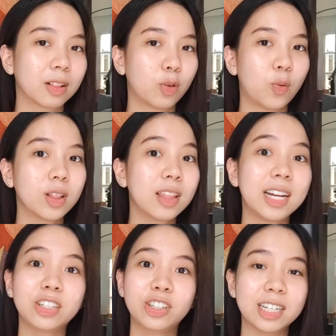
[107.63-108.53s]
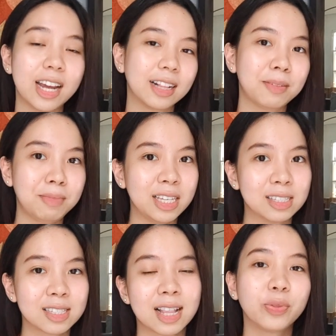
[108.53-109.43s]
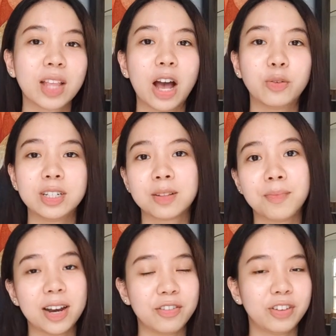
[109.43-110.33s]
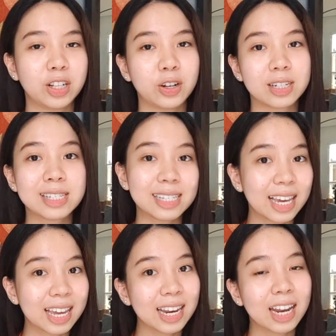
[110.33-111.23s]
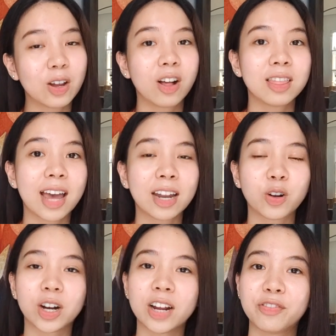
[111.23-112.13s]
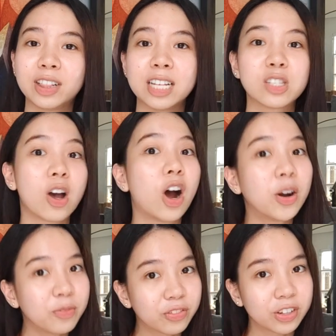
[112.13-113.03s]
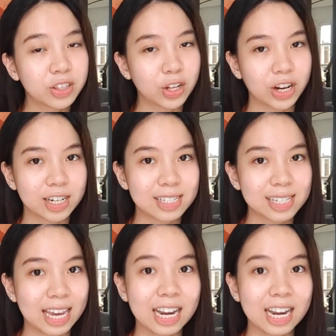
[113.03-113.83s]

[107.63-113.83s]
what the ingredient means, like how will it benefit your skin and all that, or if it is harmful to your skin.